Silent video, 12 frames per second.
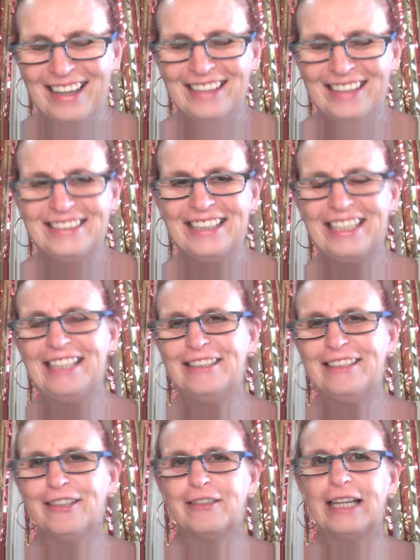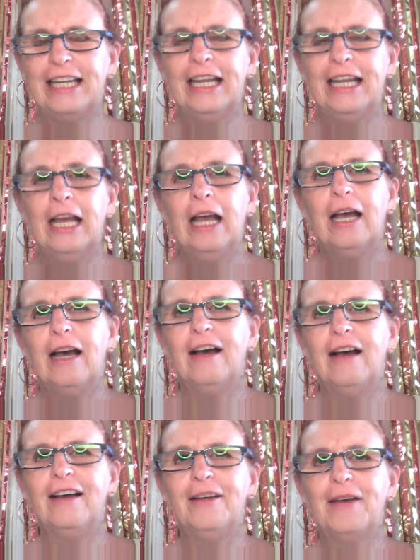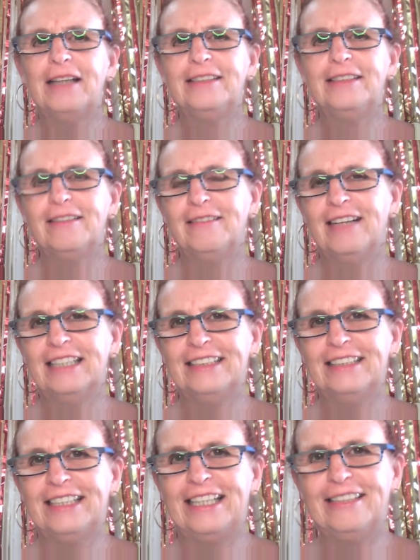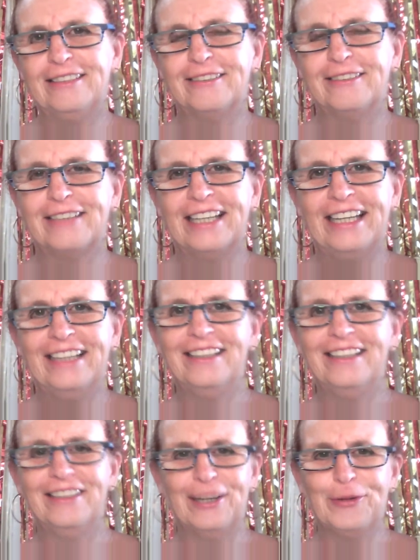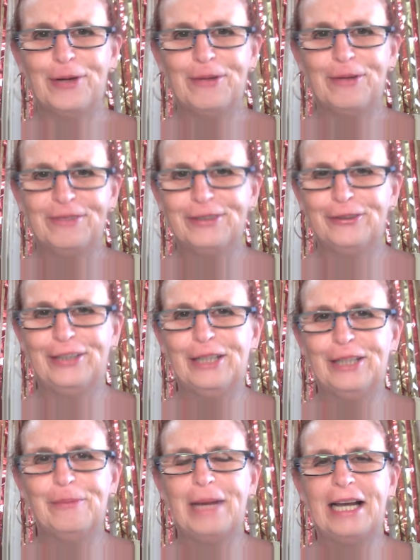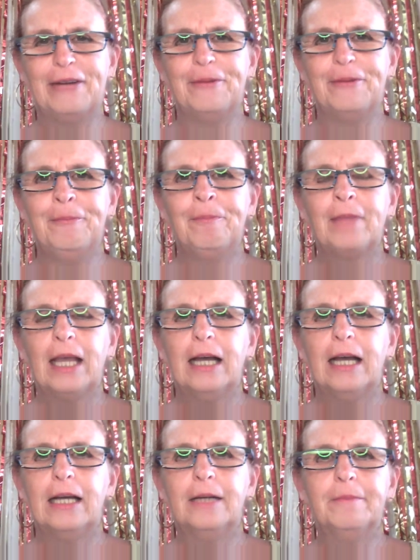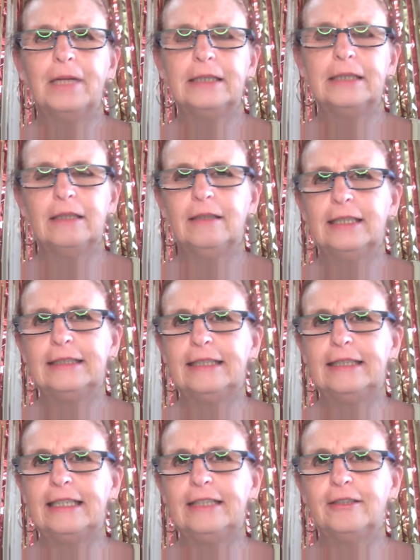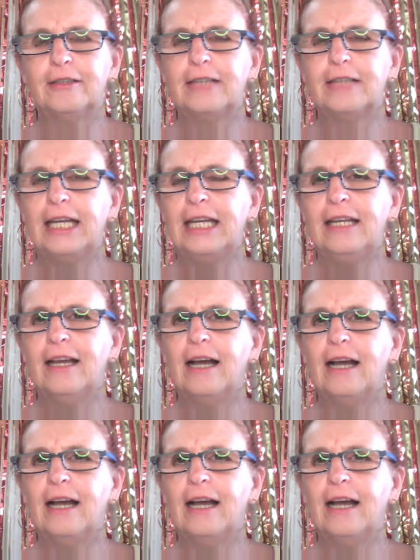Tiki-toki. I don't like tiki-toki. You know what I'm talking about. I don't like tiki-toki.